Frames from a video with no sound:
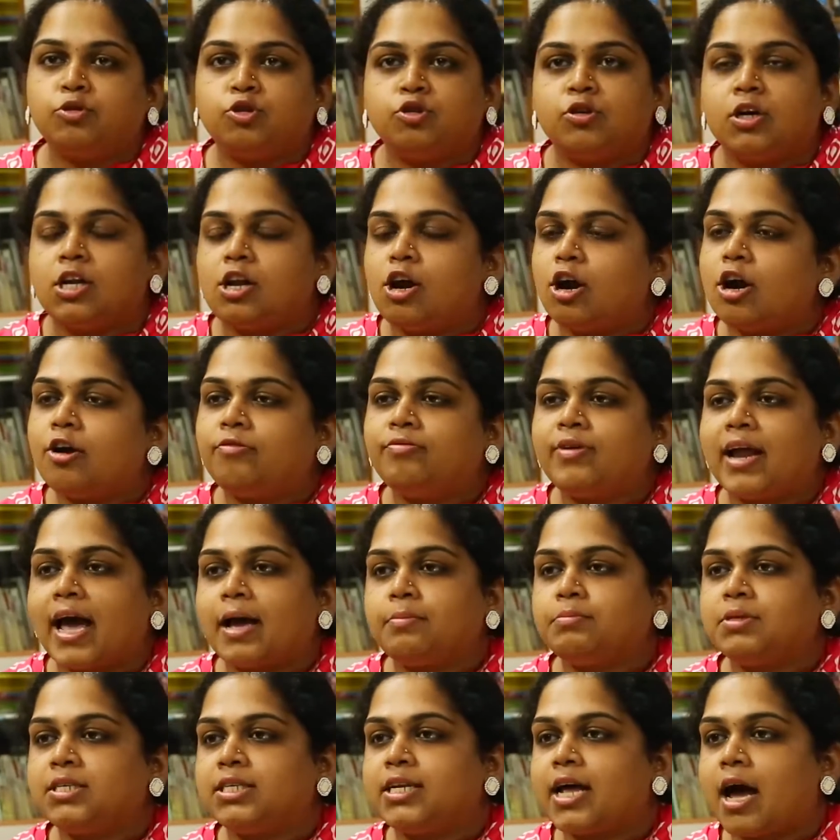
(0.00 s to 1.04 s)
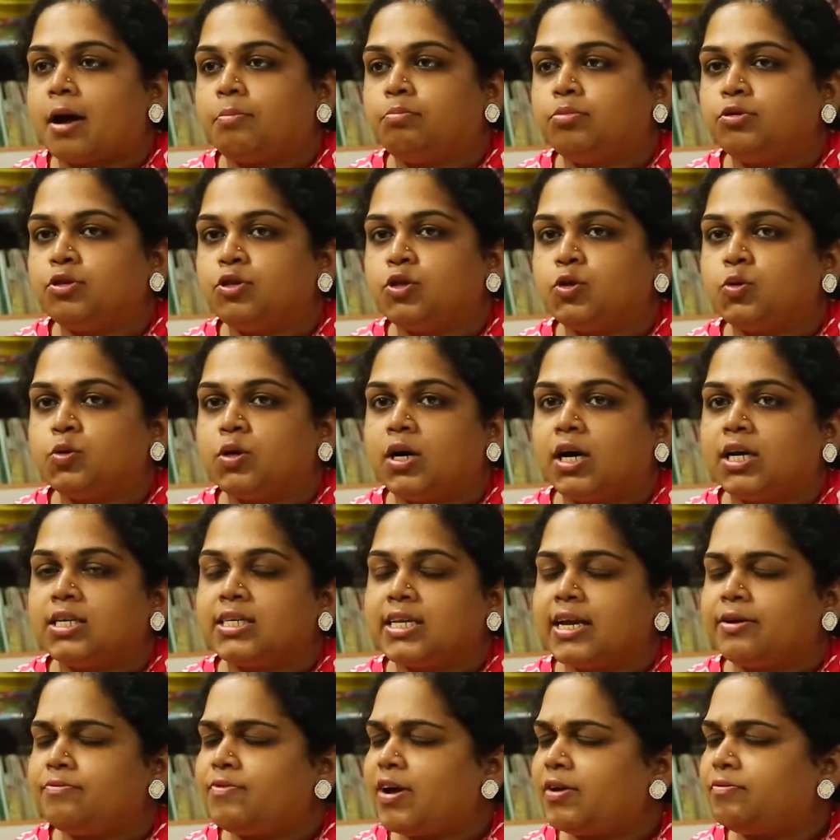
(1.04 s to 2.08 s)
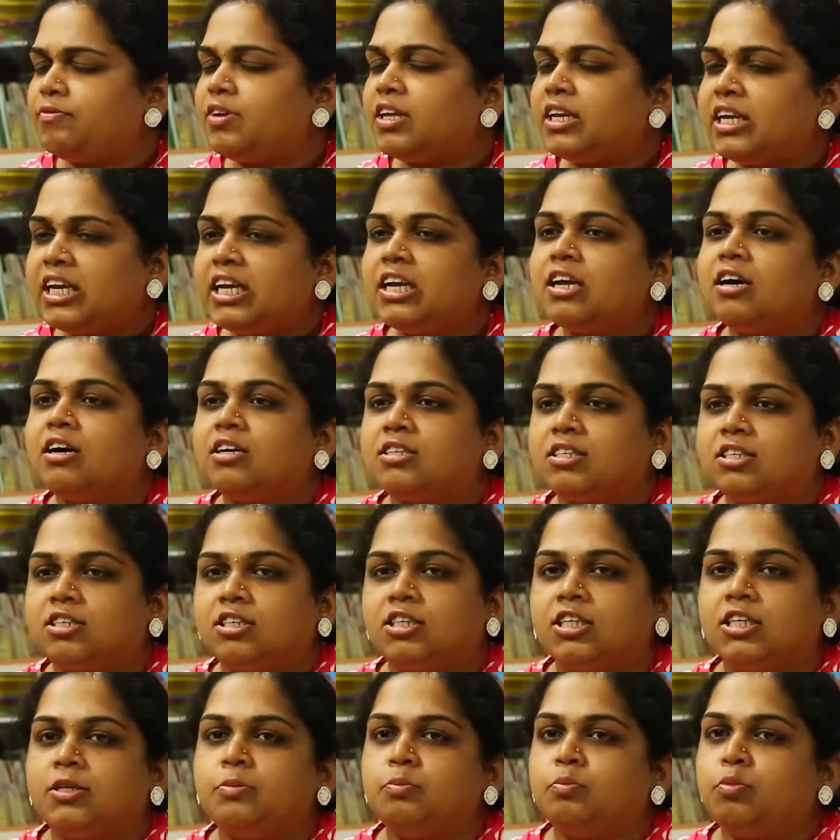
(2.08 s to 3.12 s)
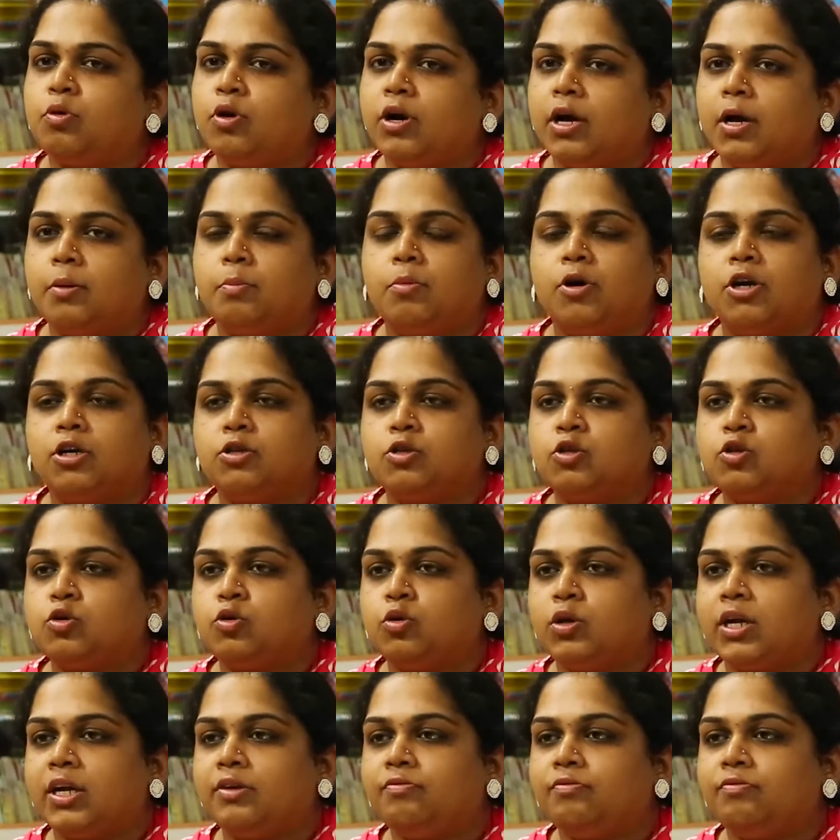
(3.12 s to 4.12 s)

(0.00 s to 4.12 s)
sure a lot of times it happens to us that when we read a certain poem or a story,